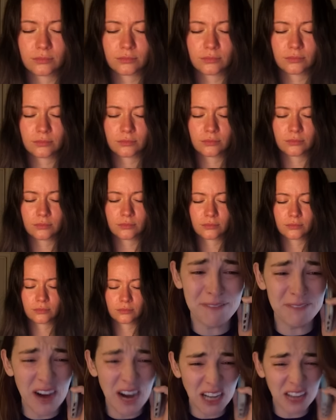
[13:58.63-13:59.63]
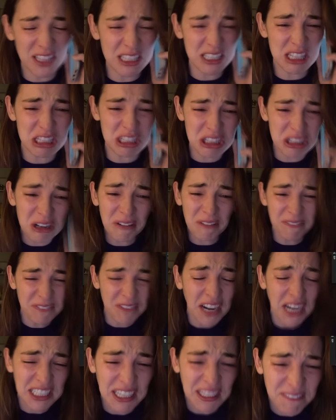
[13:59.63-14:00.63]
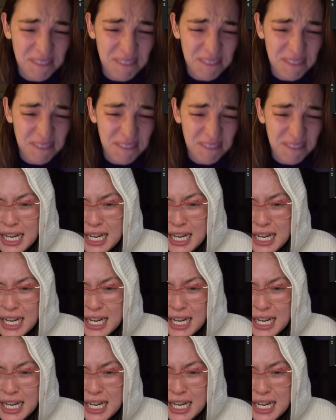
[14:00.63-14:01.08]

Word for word: Zoom. Host is the prime